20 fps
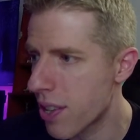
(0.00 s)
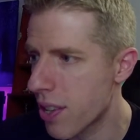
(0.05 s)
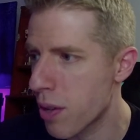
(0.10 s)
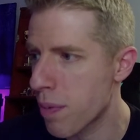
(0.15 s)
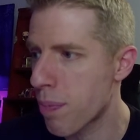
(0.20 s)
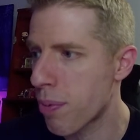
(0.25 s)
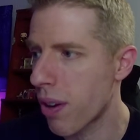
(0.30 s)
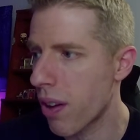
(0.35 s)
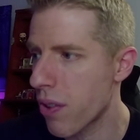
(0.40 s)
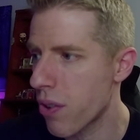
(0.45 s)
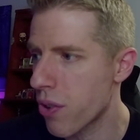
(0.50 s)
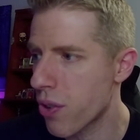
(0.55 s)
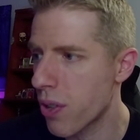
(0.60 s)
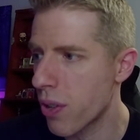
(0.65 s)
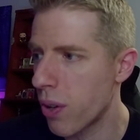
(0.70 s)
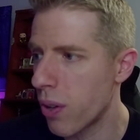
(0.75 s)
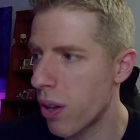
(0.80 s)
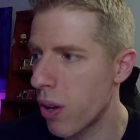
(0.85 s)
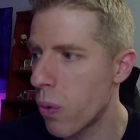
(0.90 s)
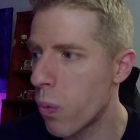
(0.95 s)
He says, Brother
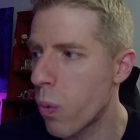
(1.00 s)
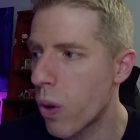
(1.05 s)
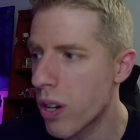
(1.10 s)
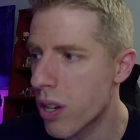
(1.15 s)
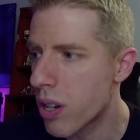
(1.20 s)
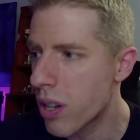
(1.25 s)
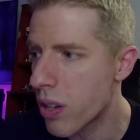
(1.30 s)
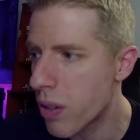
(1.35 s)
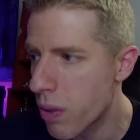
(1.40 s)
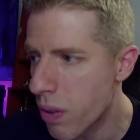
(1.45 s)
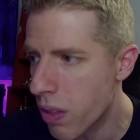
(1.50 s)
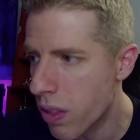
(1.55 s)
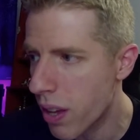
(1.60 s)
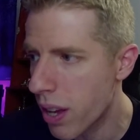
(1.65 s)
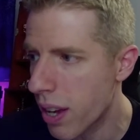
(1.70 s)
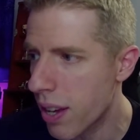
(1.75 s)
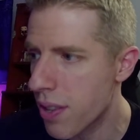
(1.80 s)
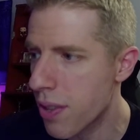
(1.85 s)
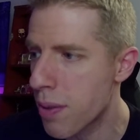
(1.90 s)
Solo, what do you think